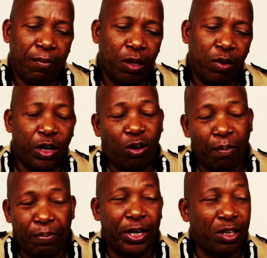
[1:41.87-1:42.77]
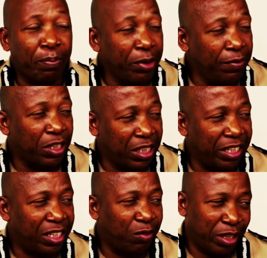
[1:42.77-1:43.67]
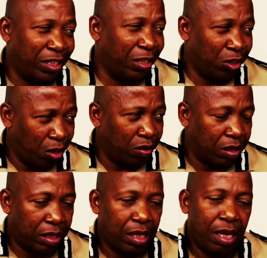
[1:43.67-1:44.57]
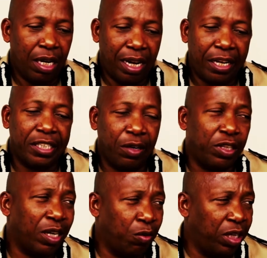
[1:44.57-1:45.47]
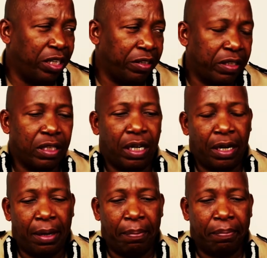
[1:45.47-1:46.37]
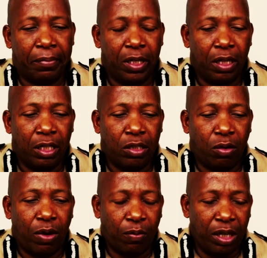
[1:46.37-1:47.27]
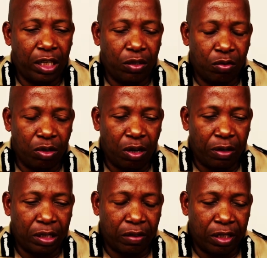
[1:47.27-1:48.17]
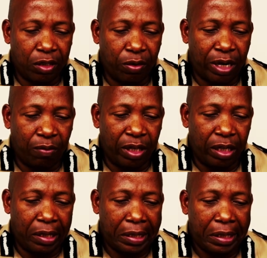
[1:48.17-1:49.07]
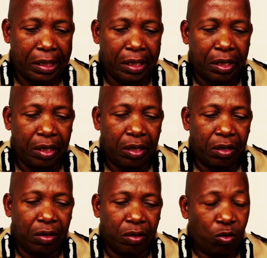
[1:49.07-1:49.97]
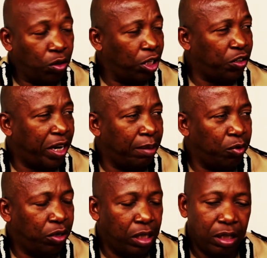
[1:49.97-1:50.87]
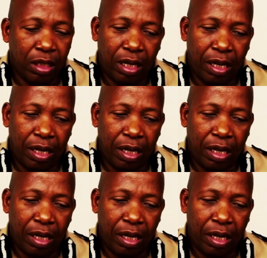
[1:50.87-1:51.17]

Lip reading: But when it compared to previous years, we're still down. Last year was a good year. So what we need to do now is to ensure that we go to the drawing board,